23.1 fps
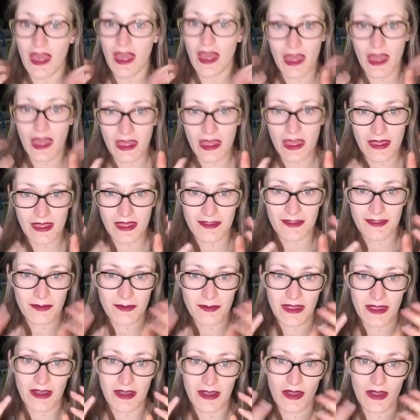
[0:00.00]
It has
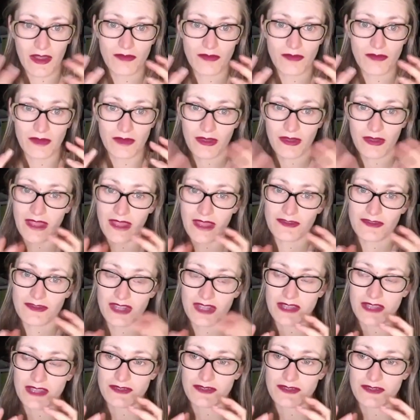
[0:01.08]
been a real game
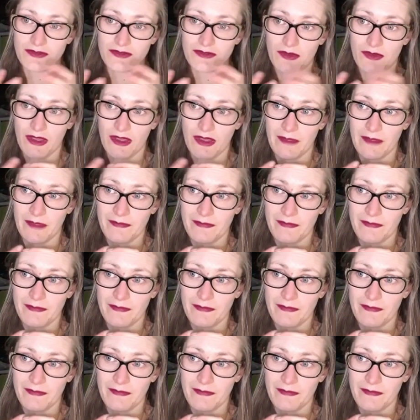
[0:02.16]
changer for him.